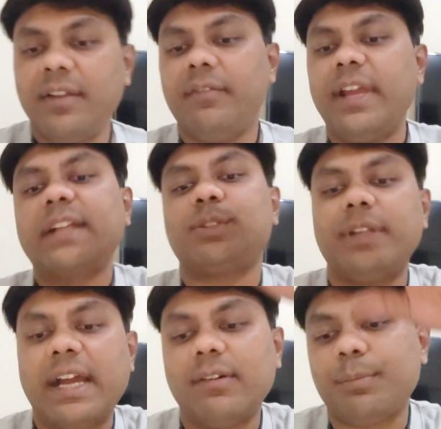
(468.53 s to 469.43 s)
We
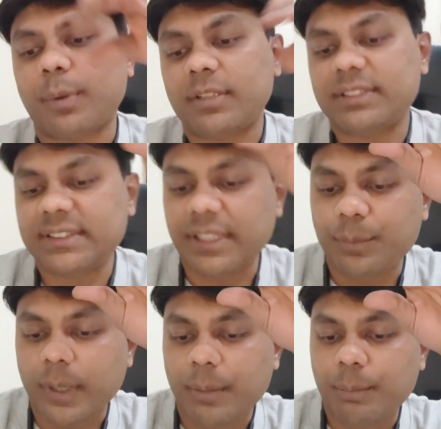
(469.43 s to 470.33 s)
actually have a process
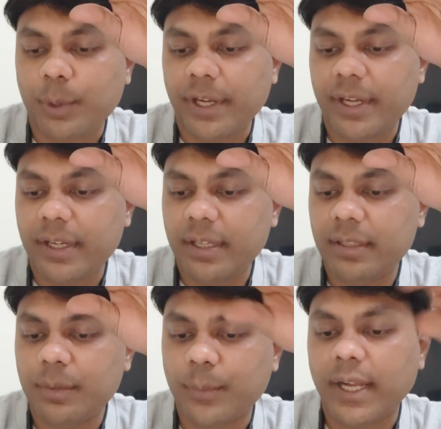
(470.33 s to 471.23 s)
in
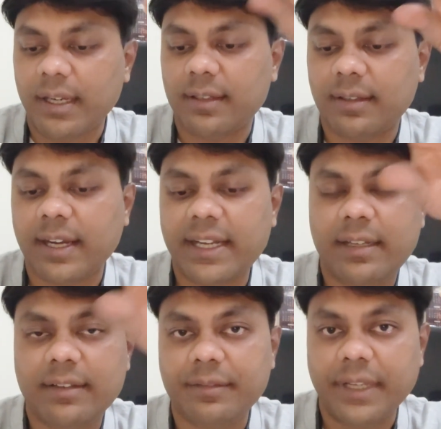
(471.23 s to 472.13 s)
1.1,
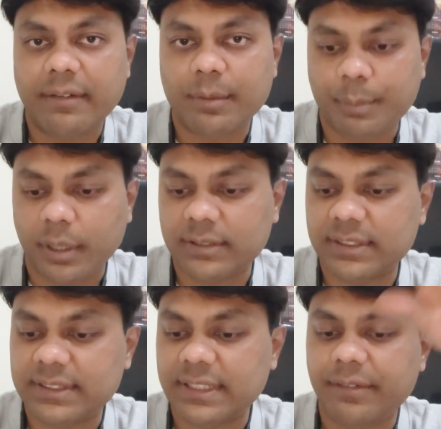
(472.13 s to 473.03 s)
right? We have a
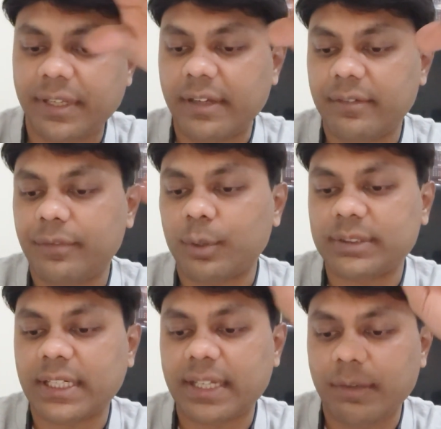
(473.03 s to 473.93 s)
process and we have
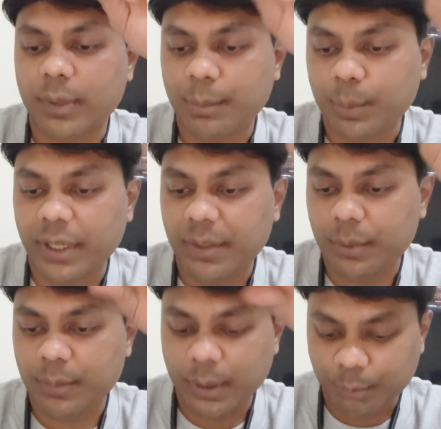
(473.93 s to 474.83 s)
flowchart in 1.1,
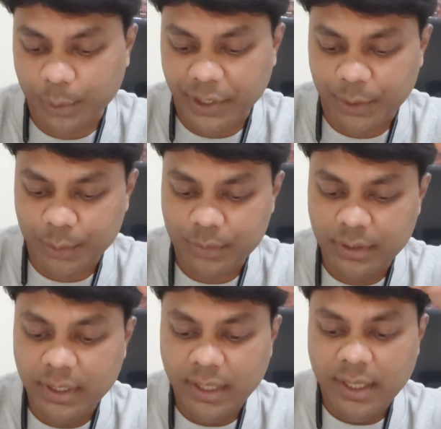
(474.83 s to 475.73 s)
1.2.
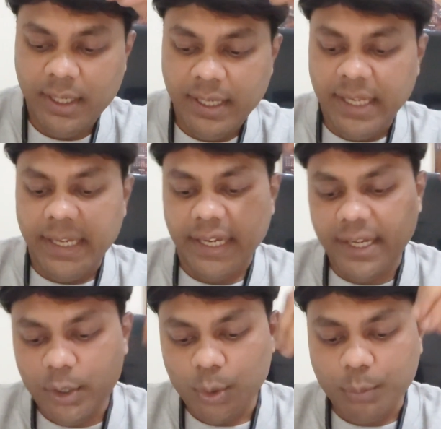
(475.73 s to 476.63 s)

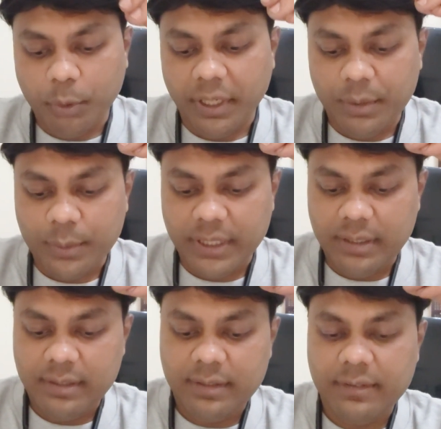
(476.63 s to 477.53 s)
In
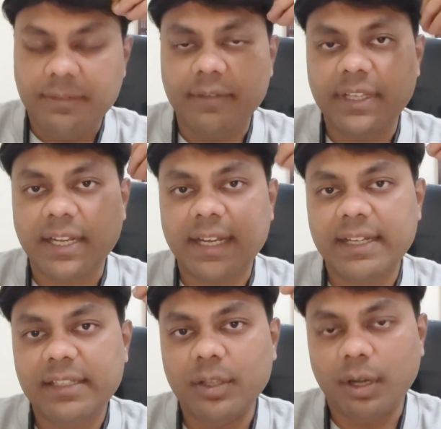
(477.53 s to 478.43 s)
2.1, we
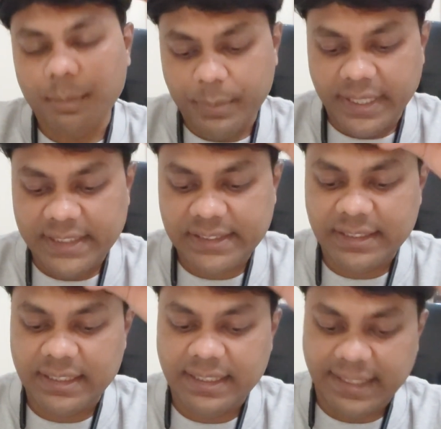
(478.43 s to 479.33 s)
write the
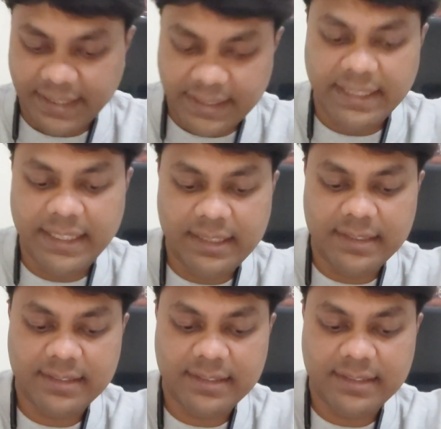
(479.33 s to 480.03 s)
operational technique